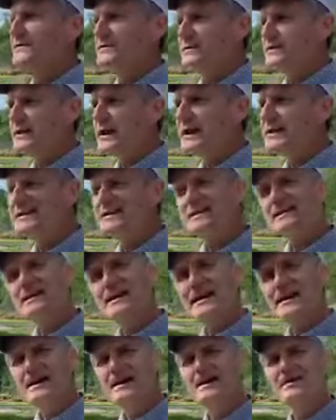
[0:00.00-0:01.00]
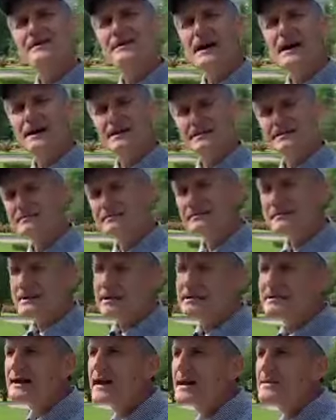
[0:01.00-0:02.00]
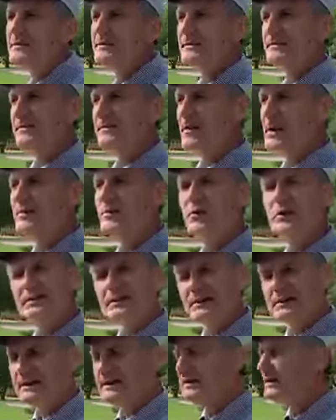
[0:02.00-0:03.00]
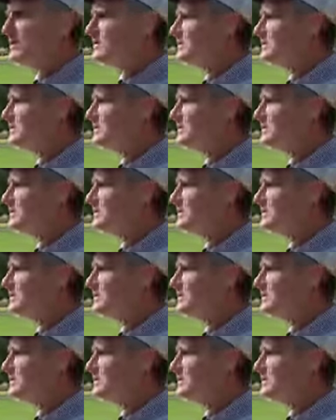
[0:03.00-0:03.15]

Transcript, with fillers: of gives you an idea of that that type of framework that